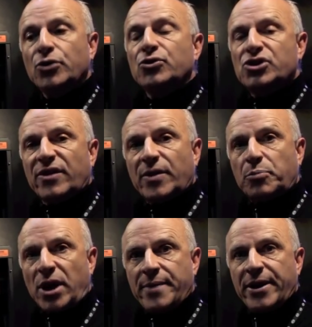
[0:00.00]
uh, use of a
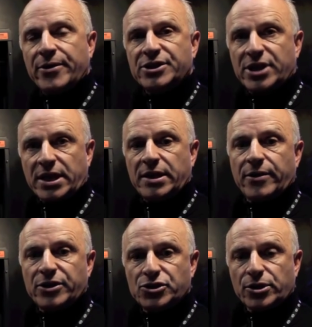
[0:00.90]
primary
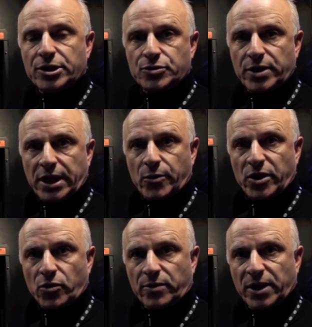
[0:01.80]
secondary circuitry like
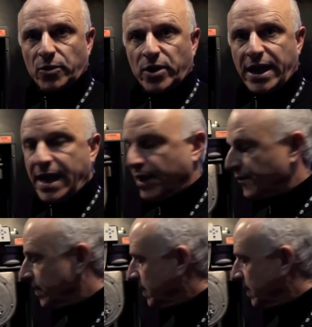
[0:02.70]
we normally would have.